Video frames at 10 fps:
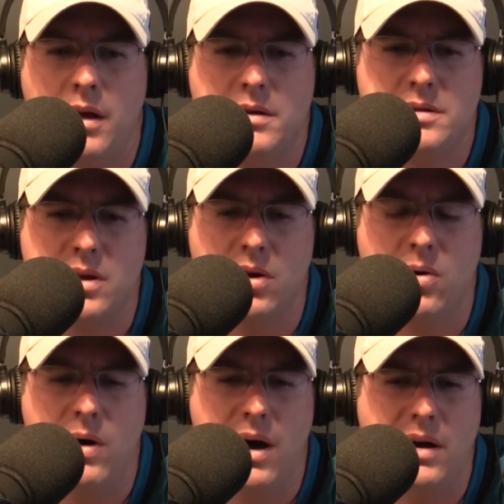
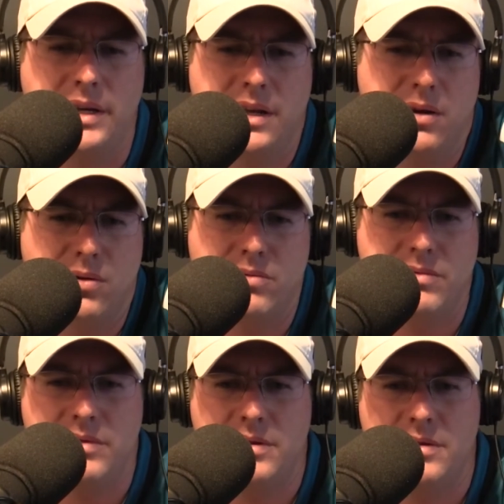So,
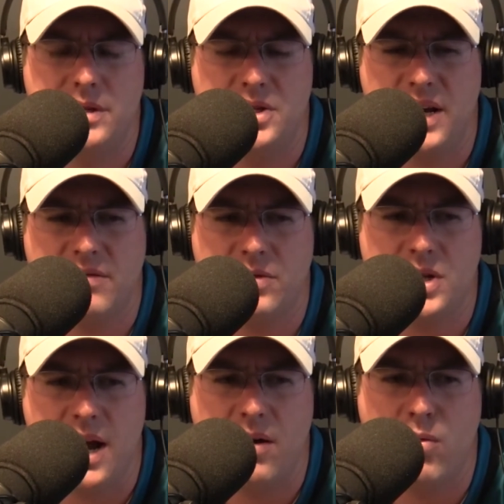the Jacksonville
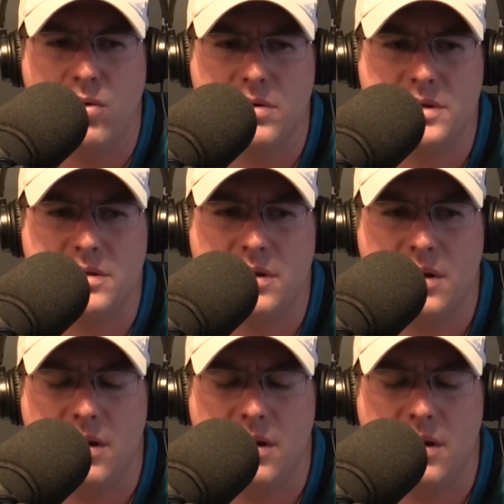Jaguars,